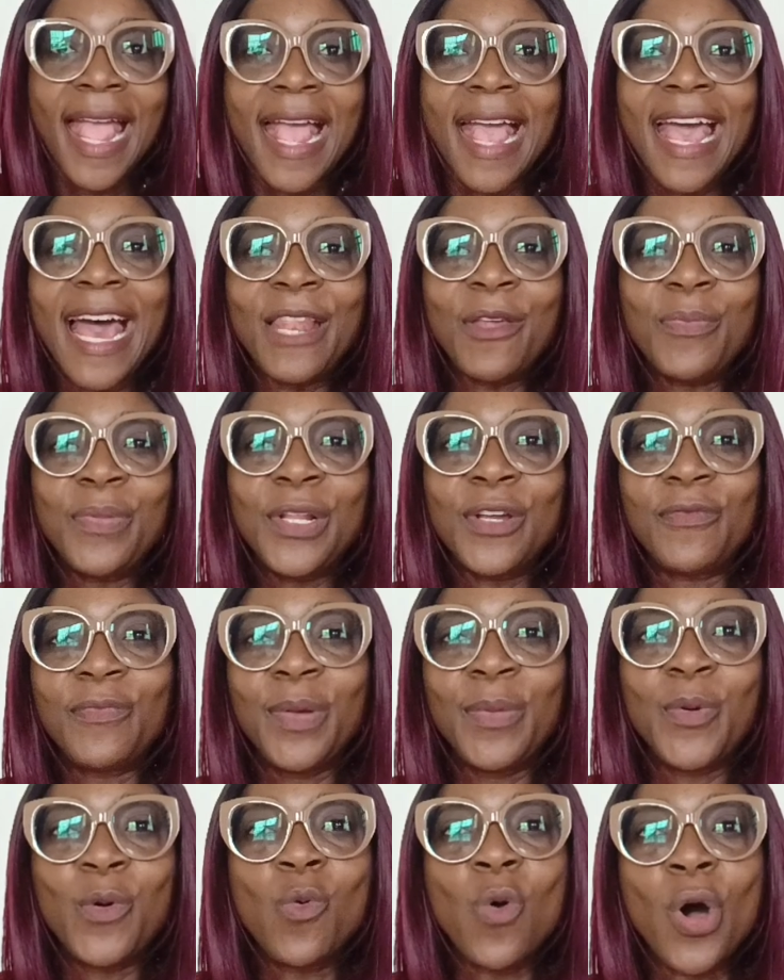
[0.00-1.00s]
Hello
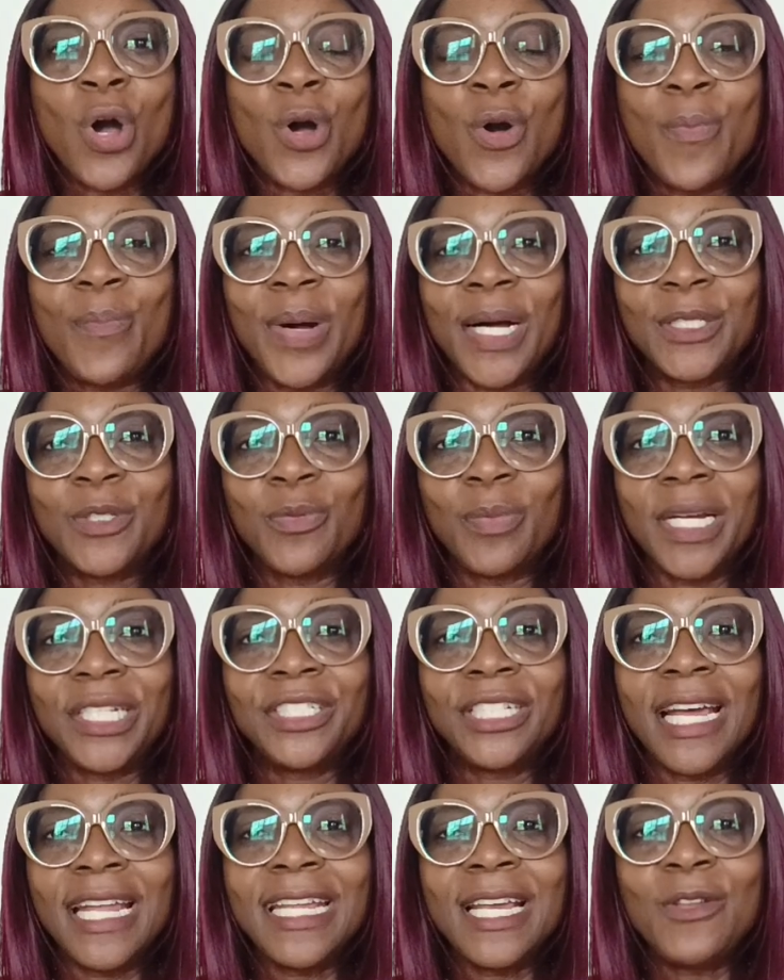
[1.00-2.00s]
beloved people, welcome back to my
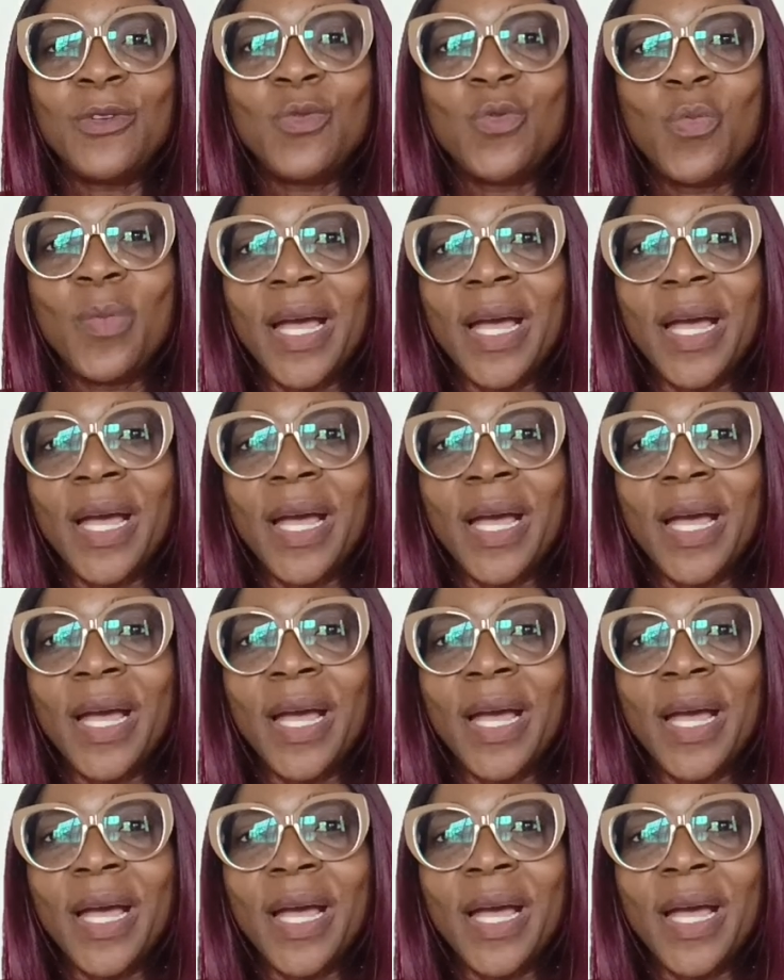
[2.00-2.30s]
channel.